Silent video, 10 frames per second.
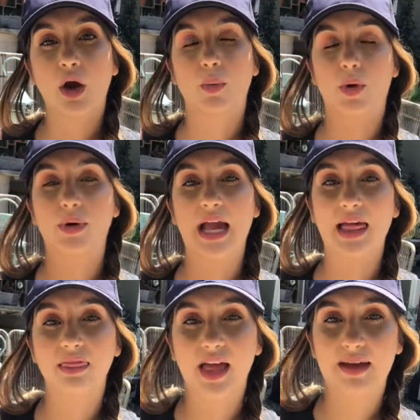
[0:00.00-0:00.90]
where we
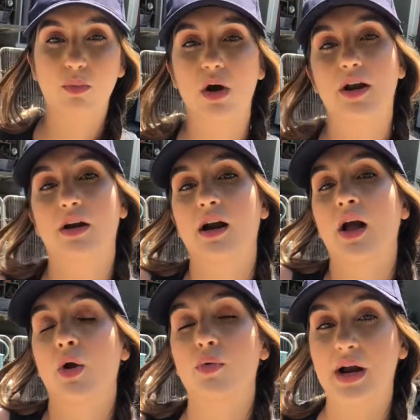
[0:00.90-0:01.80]
had lime water
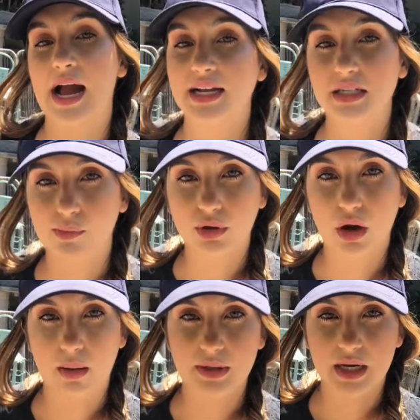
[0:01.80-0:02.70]
reacting with
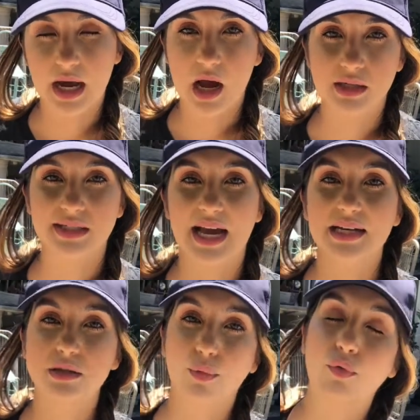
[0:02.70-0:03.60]
carbon dioxide to